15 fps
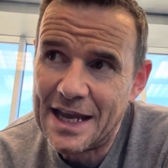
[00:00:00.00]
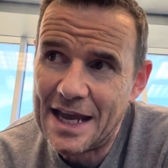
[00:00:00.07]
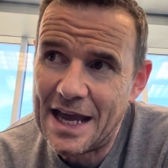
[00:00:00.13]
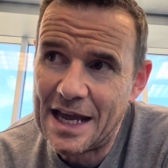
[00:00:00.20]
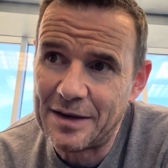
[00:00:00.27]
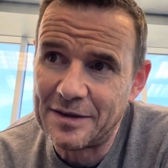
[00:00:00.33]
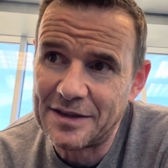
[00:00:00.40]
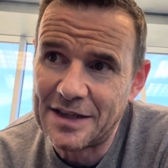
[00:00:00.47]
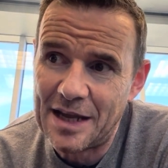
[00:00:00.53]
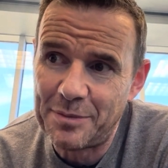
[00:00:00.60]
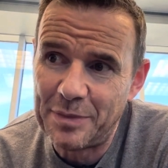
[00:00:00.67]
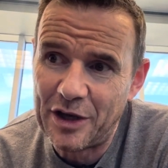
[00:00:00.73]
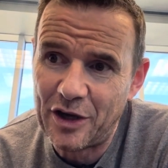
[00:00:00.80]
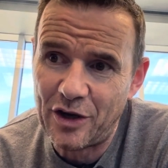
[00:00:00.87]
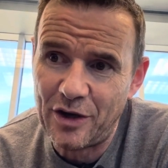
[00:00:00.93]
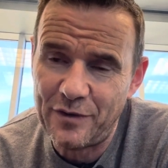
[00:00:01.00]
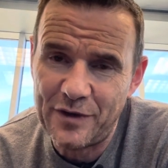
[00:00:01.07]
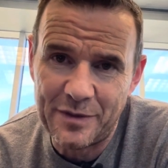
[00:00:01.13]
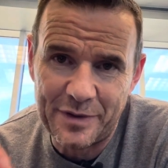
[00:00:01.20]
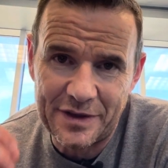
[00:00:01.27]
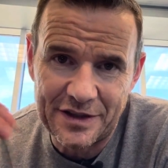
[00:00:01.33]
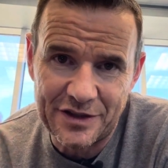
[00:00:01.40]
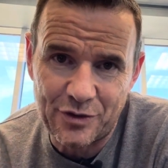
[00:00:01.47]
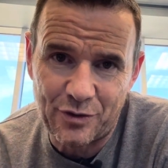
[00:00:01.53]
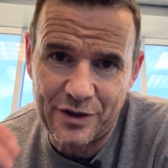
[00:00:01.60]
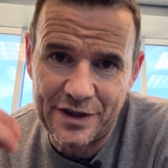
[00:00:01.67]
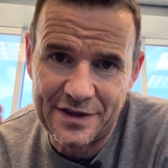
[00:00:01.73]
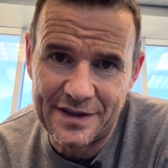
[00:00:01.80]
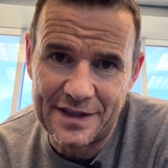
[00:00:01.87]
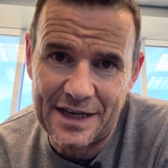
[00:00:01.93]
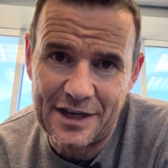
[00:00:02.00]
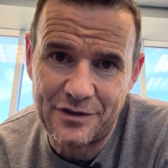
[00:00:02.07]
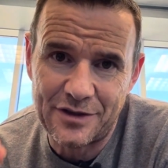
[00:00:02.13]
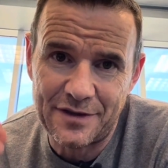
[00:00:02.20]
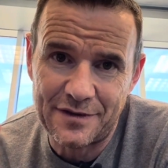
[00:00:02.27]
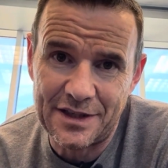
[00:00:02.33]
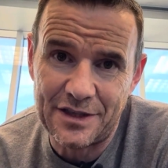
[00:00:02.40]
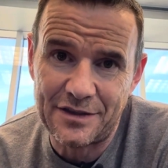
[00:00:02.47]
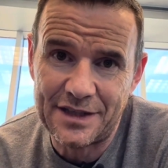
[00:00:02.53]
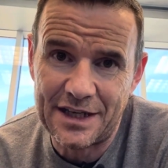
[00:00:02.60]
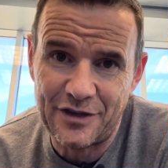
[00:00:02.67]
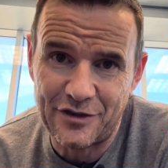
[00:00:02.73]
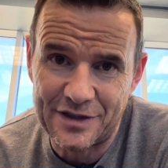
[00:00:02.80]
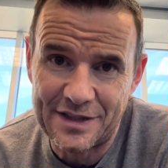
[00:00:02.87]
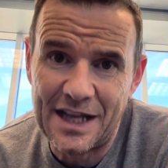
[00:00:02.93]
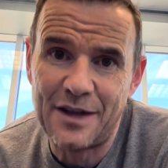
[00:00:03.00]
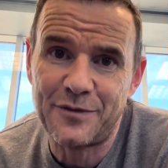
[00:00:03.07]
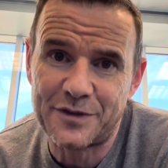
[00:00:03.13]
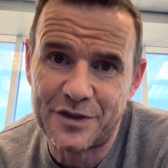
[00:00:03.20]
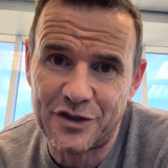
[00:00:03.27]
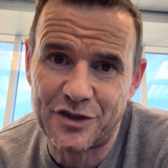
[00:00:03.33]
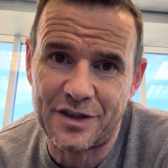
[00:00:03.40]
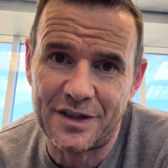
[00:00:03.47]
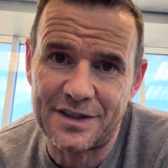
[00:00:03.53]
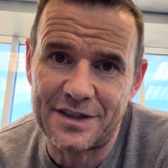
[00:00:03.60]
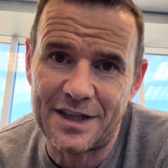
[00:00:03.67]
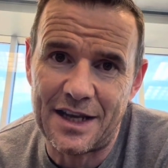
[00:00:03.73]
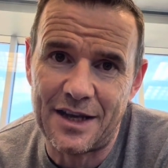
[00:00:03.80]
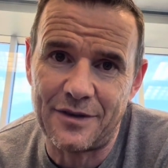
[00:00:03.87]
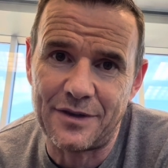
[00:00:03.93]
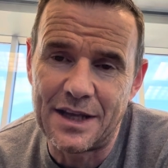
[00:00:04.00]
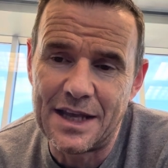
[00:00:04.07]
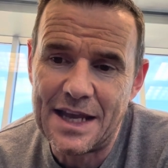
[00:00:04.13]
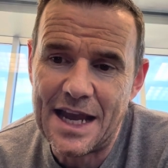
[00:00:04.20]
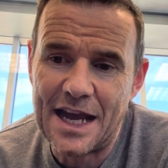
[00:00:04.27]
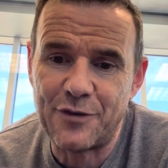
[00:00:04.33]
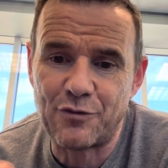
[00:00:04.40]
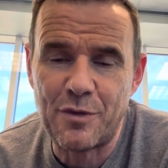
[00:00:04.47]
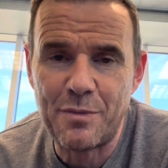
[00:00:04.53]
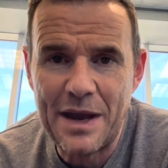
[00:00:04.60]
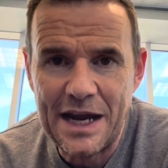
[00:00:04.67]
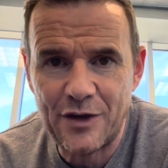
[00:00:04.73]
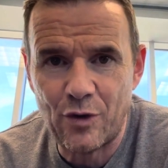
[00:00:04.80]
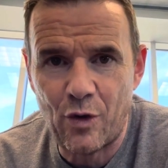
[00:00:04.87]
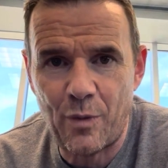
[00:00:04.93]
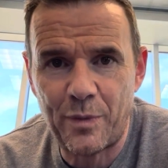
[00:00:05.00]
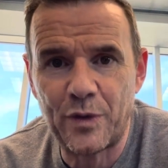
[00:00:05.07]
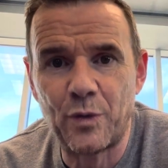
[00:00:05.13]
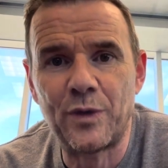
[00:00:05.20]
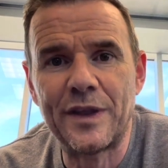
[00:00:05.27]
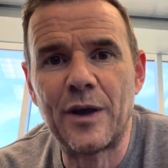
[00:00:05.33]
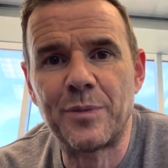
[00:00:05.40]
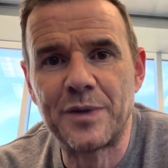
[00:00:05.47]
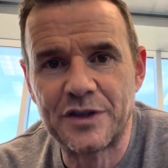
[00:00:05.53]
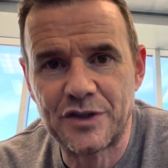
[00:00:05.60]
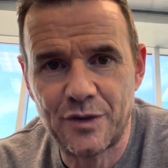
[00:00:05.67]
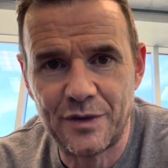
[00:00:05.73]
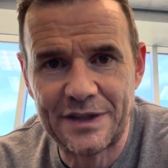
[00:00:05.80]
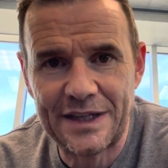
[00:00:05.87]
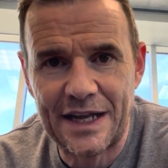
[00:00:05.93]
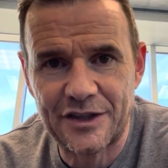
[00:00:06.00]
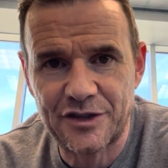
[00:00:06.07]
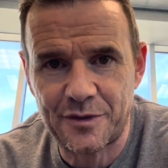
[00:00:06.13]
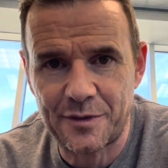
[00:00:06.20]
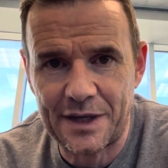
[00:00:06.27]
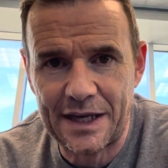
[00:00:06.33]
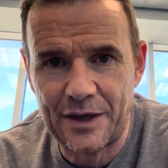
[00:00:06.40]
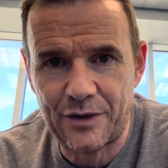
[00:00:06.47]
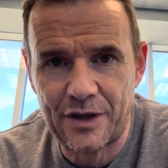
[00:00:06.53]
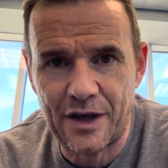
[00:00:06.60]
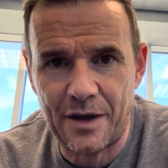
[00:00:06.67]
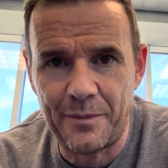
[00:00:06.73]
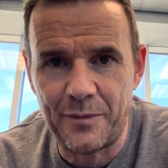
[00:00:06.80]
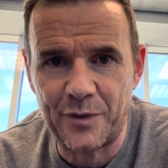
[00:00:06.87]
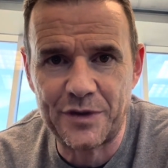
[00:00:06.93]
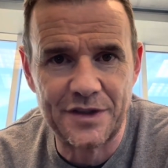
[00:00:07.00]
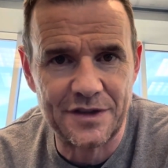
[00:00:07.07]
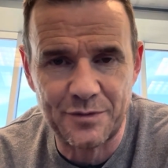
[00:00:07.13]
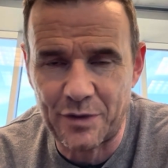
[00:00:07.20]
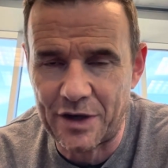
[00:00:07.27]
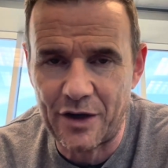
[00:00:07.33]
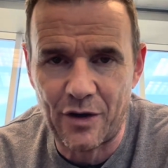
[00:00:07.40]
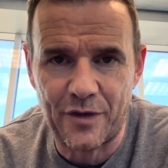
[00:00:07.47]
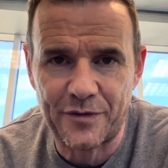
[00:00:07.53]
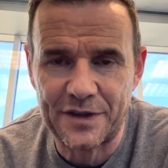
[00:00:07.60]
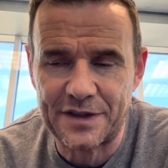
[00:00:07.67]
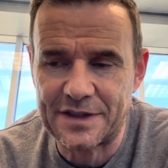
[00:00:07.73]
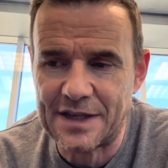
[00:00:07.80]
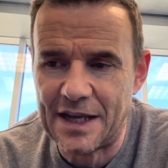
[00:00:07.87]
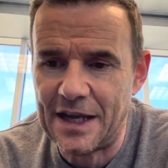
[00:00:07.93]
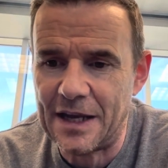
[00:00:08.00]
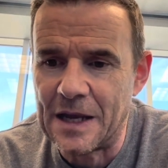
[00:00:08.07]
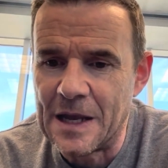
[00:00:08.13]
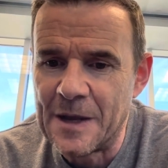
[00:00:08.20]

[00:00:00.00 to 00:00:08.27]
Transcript: And be careful about the stories and the narratives that you tell yourself to shut it down, and remain open without being too attached to an outcome, which is what I often say.